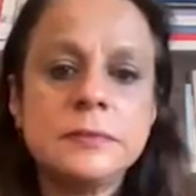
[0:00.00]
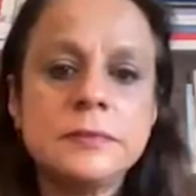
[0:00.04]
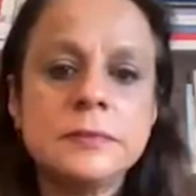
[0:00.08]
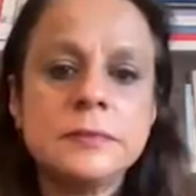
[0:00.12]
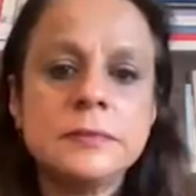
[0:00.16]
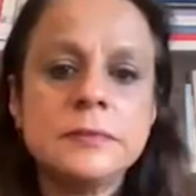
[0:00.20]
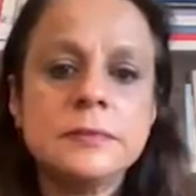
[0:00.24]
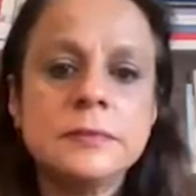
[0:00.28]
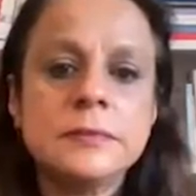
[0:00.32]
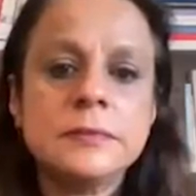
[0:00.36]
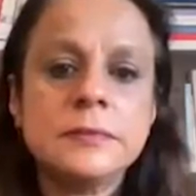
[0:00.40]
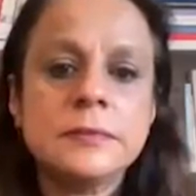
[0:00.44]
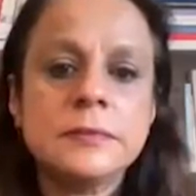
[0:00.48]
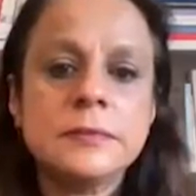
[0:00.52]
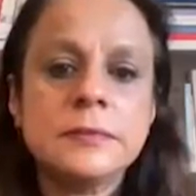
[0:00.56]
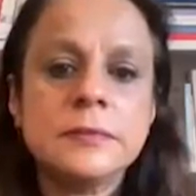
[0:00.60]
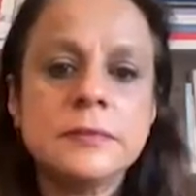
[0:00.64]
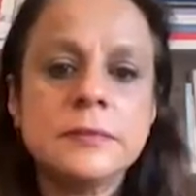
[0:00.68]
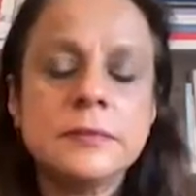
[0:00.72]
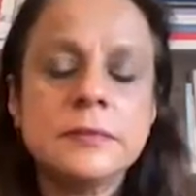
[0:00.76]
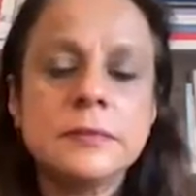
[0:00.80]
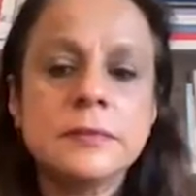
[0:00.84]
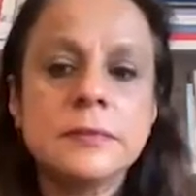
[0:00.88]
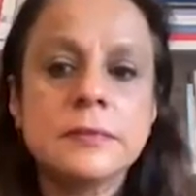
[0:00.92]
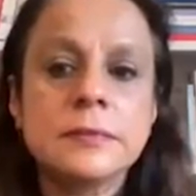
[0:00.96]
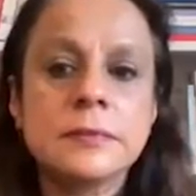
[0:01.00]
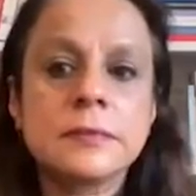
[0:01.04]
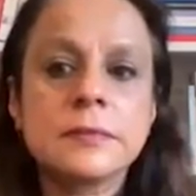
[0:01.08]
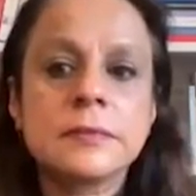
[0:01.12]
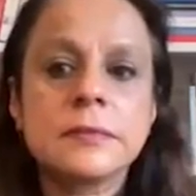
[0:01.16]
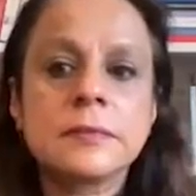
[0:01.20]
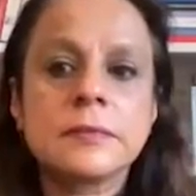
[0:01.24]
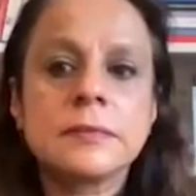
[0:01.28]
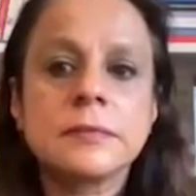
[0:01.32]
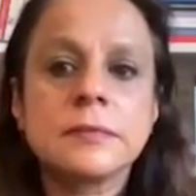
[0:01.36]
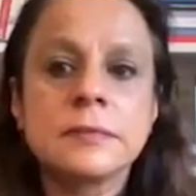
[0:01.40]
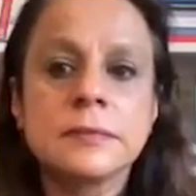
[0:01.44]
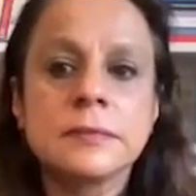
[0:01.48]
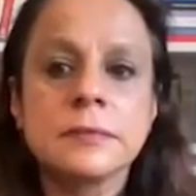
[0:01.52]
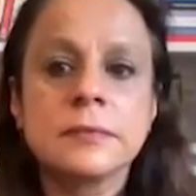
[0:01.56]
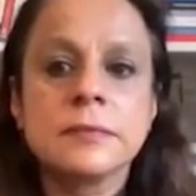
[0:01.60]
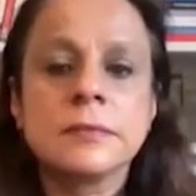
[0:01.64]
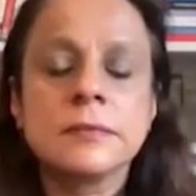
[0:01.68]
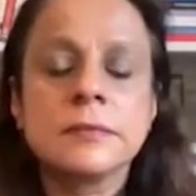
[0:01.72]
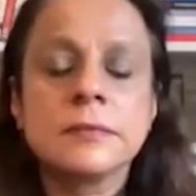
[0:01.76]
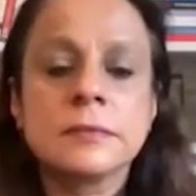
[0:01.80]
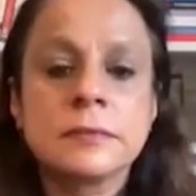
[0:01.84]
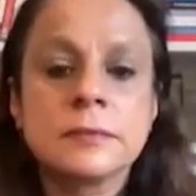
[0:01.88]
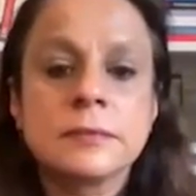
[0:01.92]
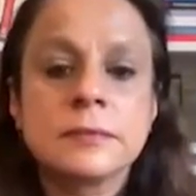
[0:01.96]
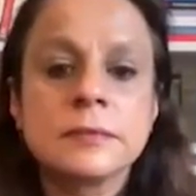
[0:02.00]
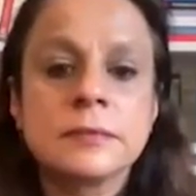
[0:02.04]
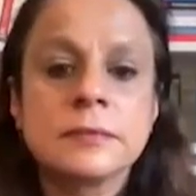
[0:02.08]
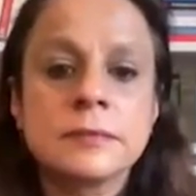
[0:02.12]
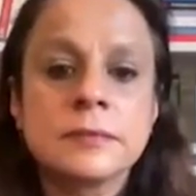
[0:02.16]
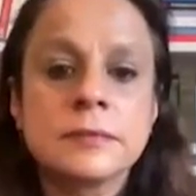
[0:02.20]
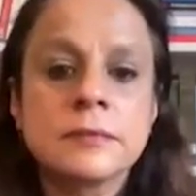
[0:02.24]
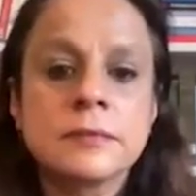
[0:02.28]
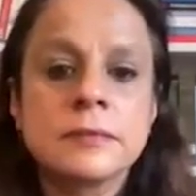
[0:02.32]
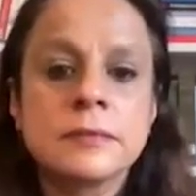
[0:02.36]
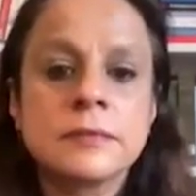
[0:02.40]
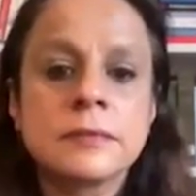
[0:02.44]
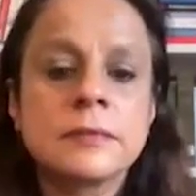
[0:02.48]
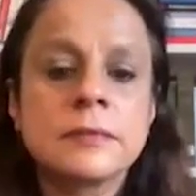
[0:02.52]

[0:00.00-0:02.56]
(not speaking)